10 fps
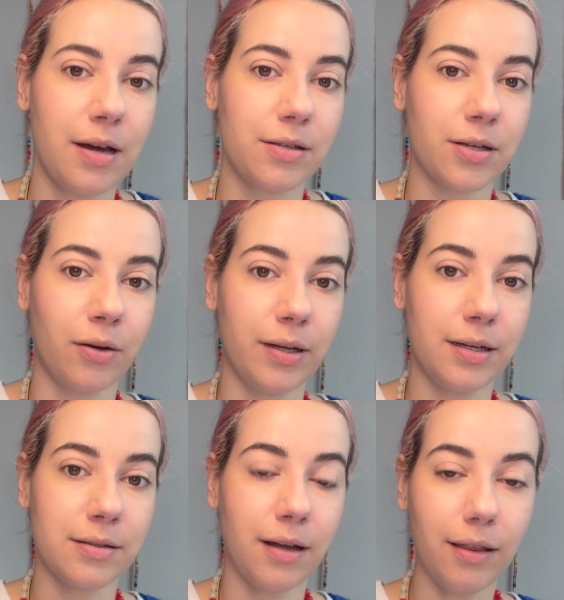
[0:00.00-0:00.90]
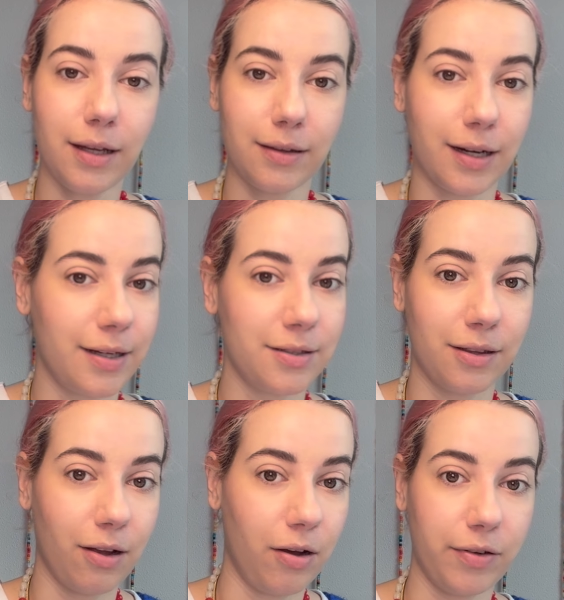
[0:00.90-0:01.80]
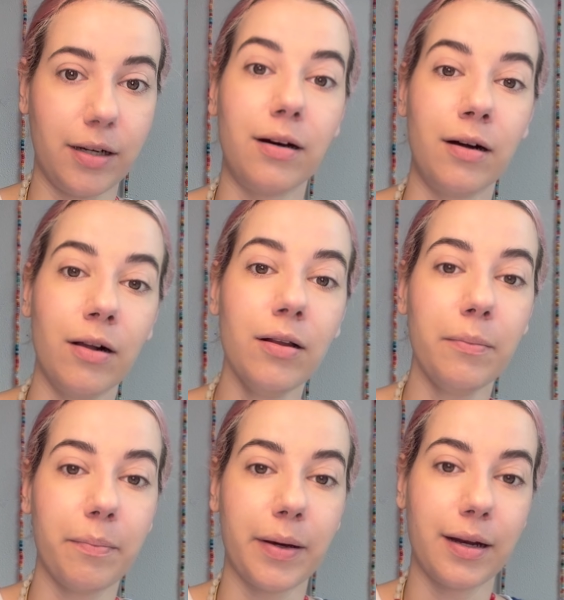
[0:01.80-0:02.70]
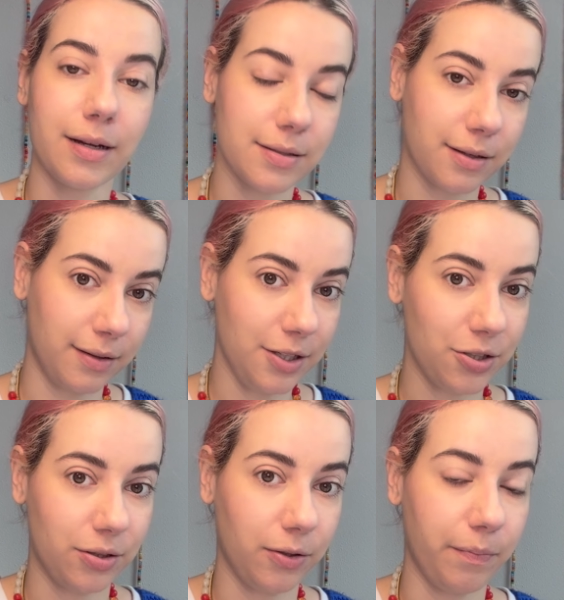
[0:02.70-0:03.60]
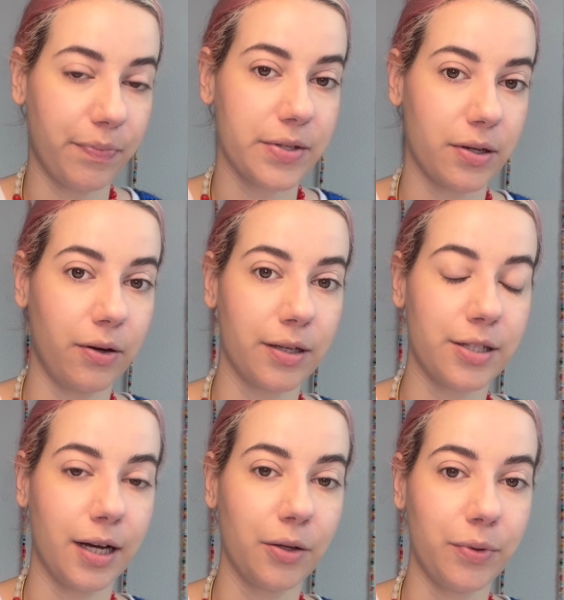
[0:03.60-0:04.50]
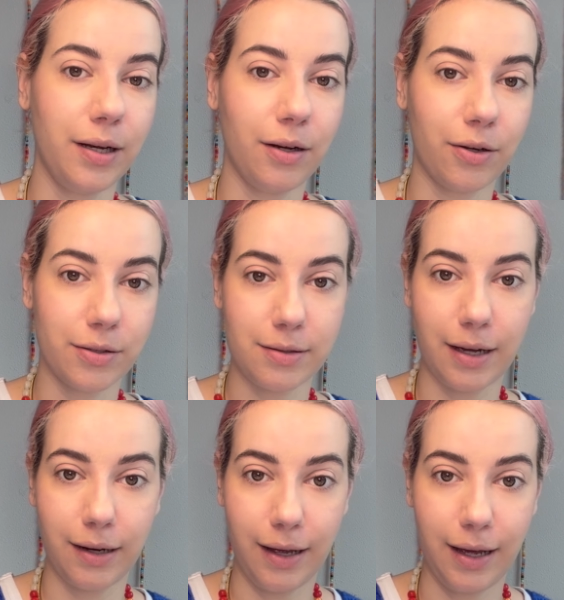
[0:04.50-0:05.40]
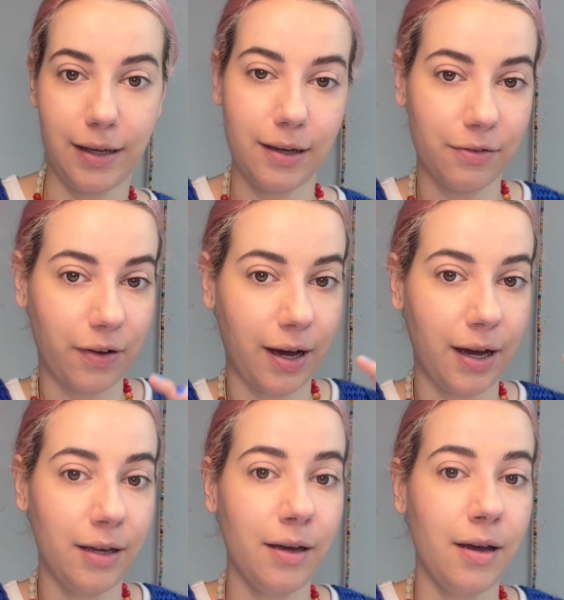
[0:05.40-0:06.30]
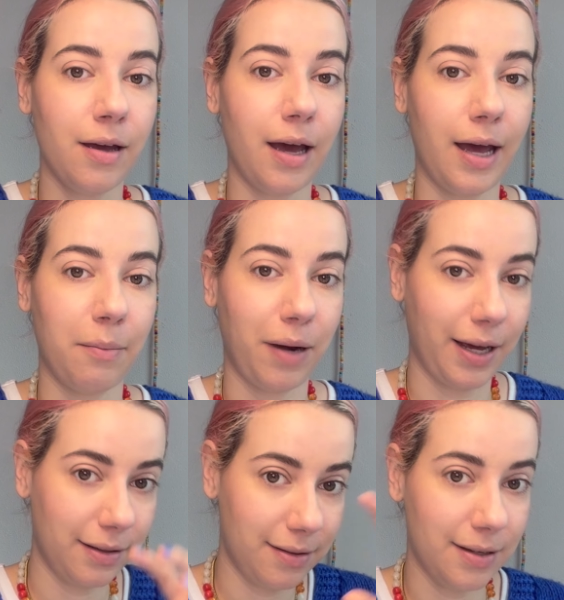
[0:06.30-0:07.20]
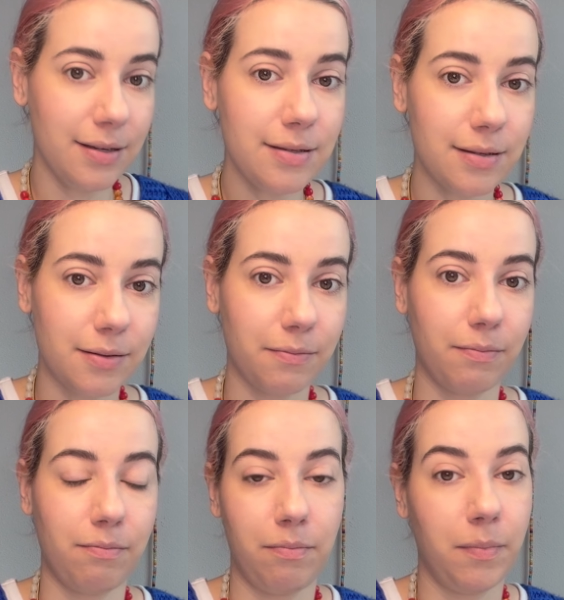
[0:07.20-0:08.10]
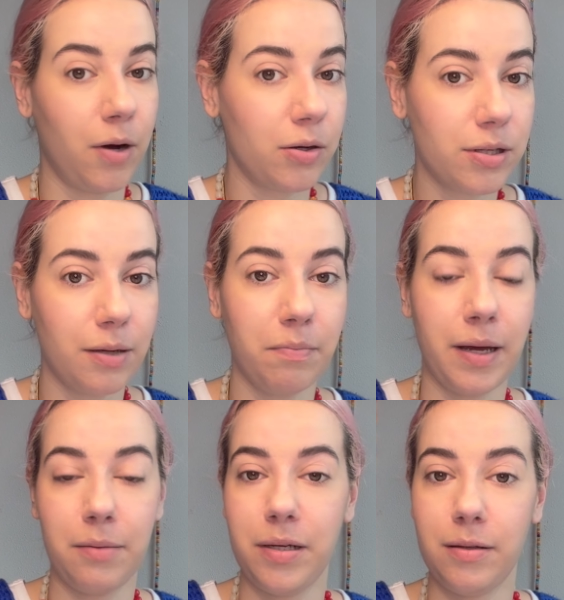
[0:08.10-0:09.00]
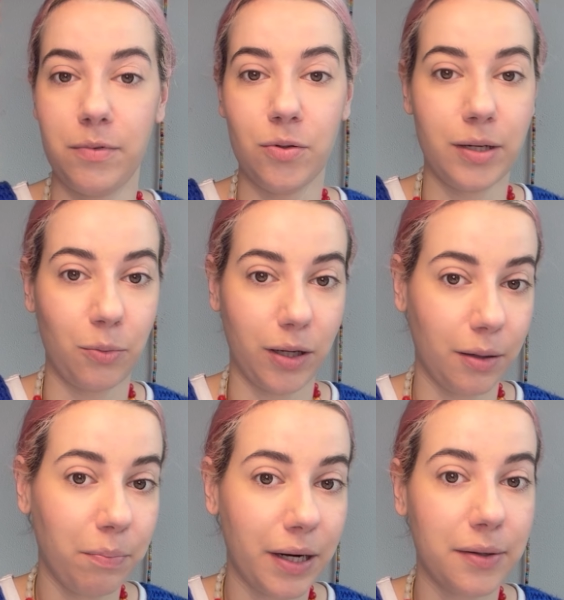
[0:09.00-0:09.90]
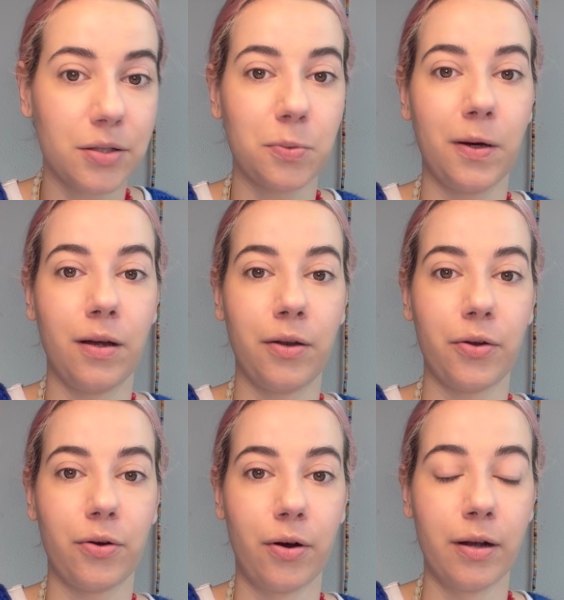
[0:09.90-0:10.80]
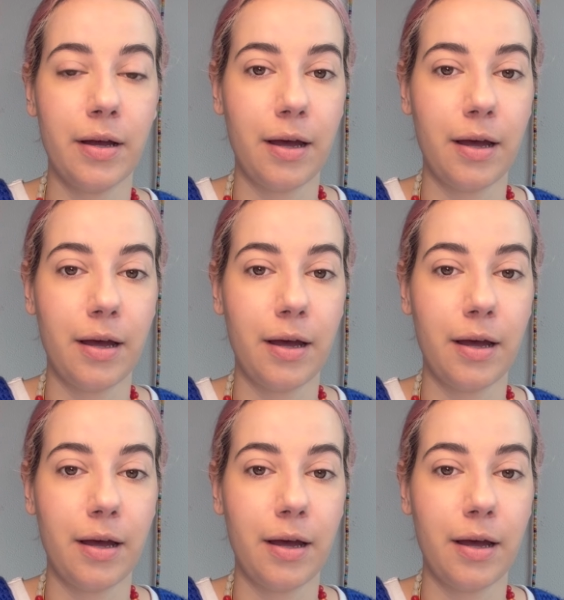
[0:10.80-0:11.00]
So it is not that there isn't love at all, but it is conditional. So a child really learns that, hey, if I am like this, mostly maybe doing what the parents want or